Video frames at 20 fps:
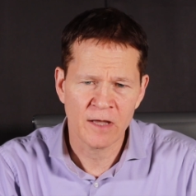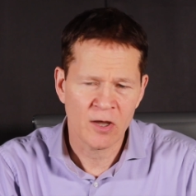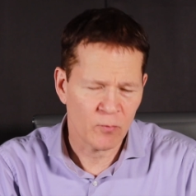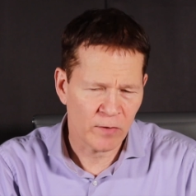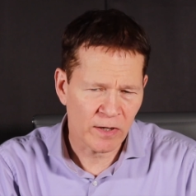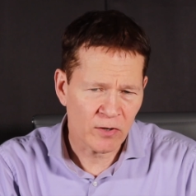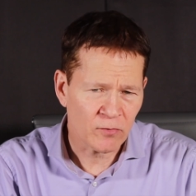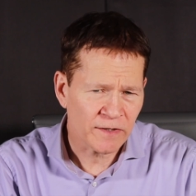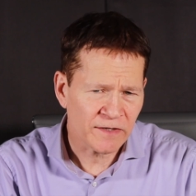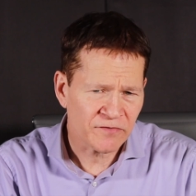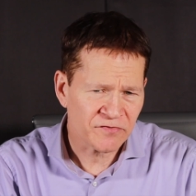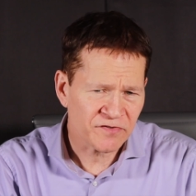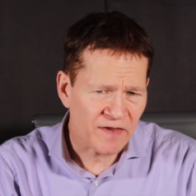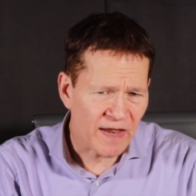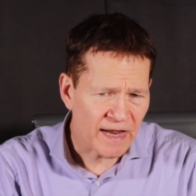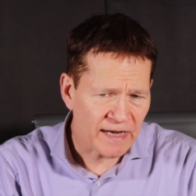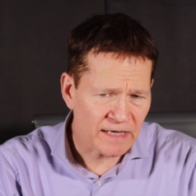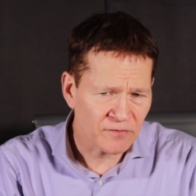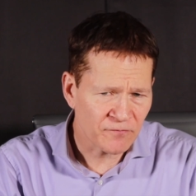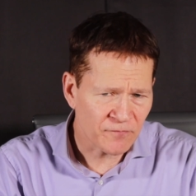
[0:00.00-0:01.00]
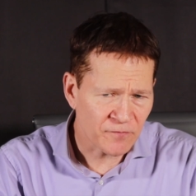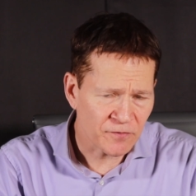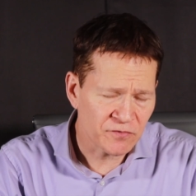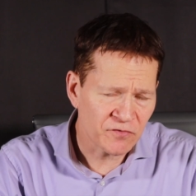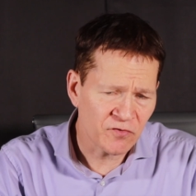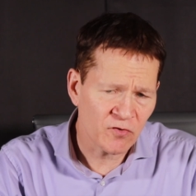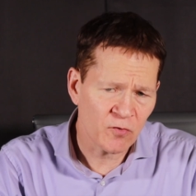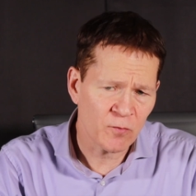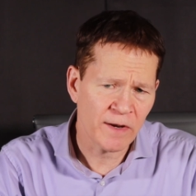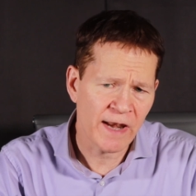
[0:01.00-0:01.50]
We only stayed for
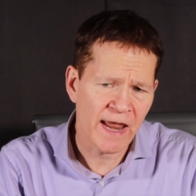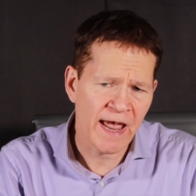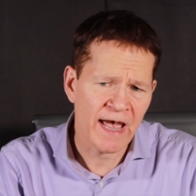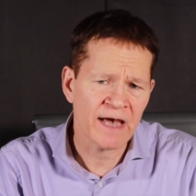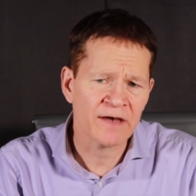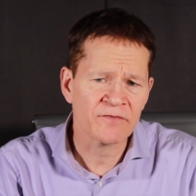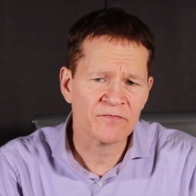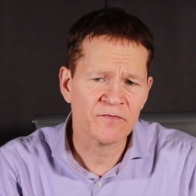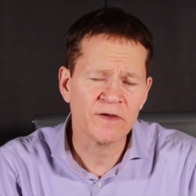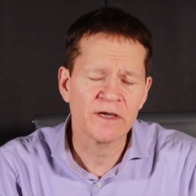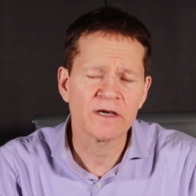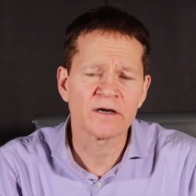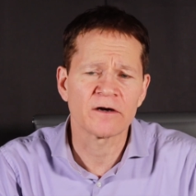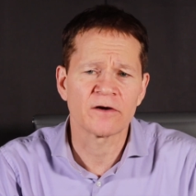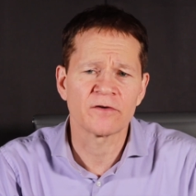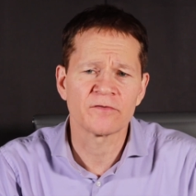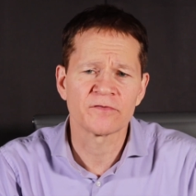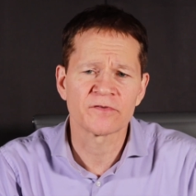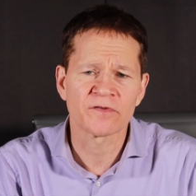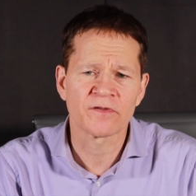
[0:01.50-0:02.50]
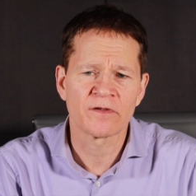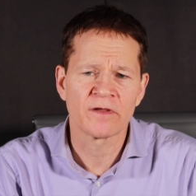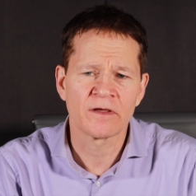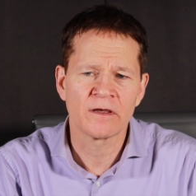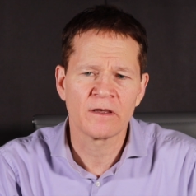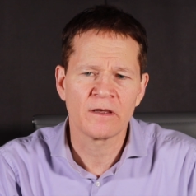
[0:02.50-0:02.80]
two and a half years.